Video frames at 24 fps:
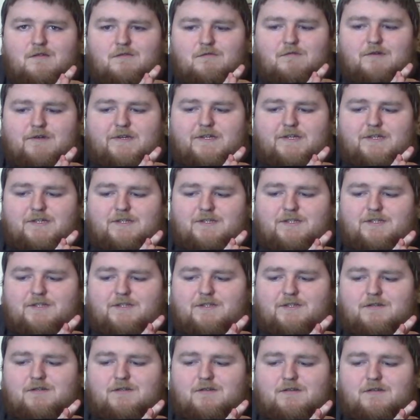Which
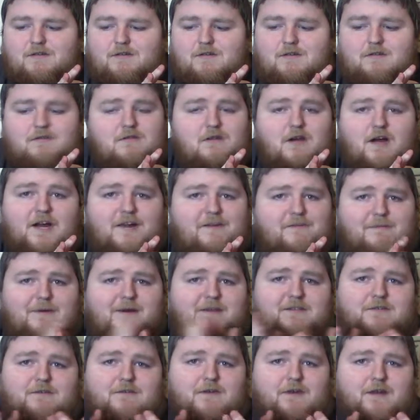not
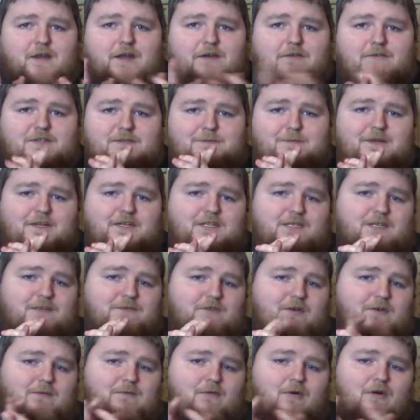everybody's going to know, especially
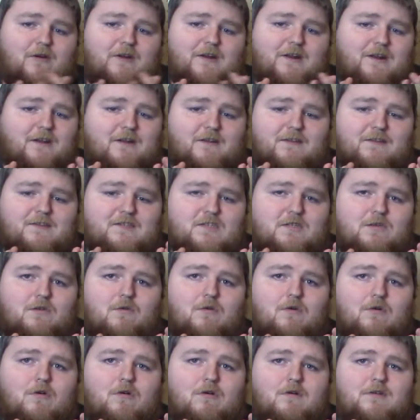if you're marketing this
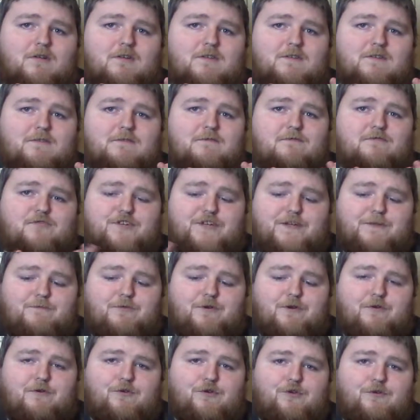towards 3D
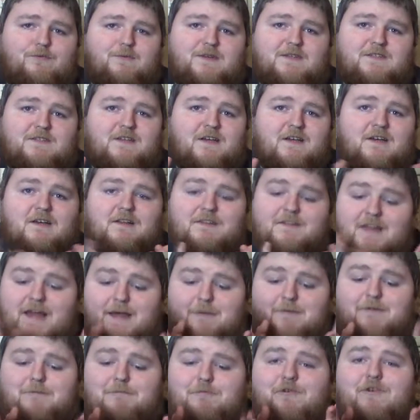printer newbies. The name
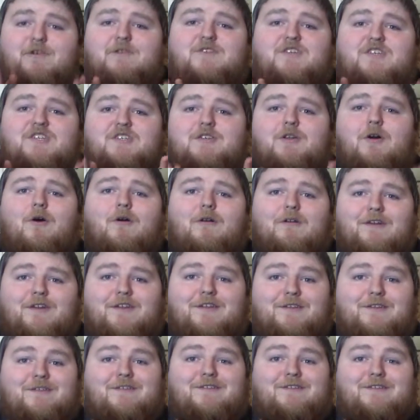of the printer is Startt.